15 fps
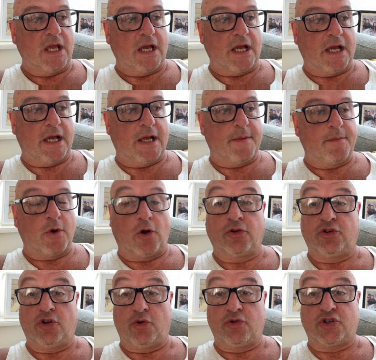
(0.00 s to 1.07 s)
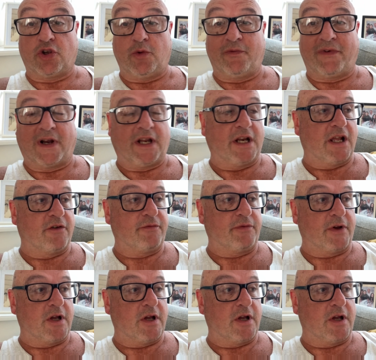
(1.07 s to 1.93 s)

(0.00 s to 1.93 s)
on YouTube, funny enough.